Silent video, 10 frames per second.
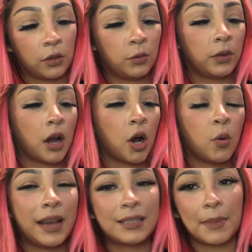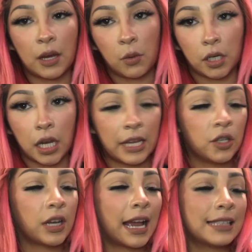We always make it work. And
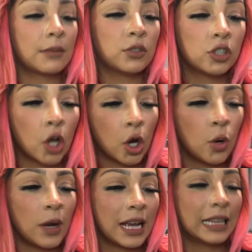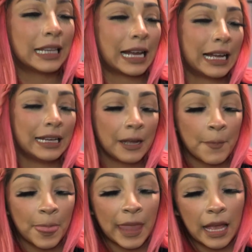you guys, I'm so glad
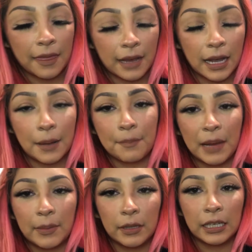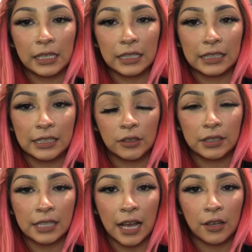that Maybelline still
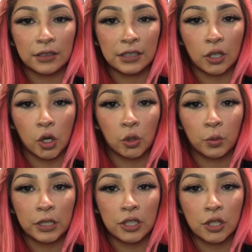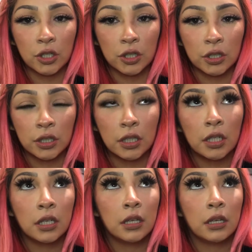sells their original
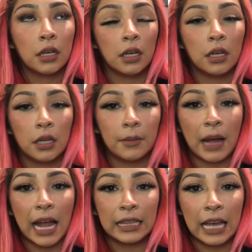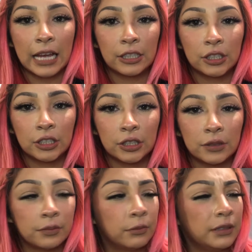um,
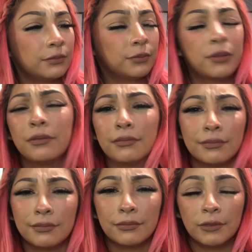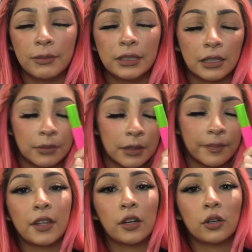eyelash, what, what am I talking about?
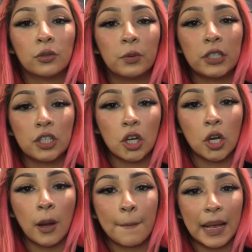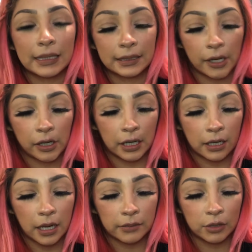Their original mascara.
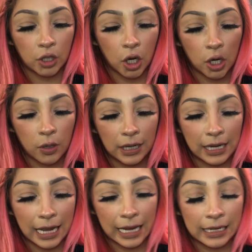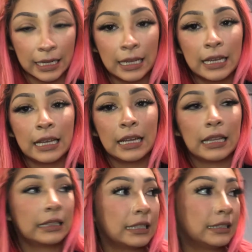I'm so glad
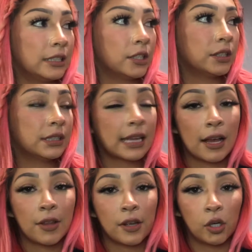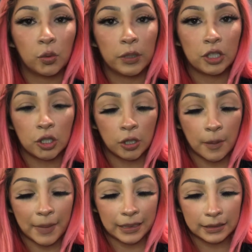that they still sell the original
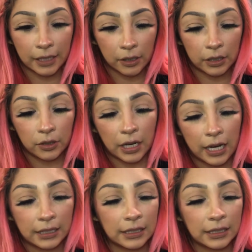mascara, you guys.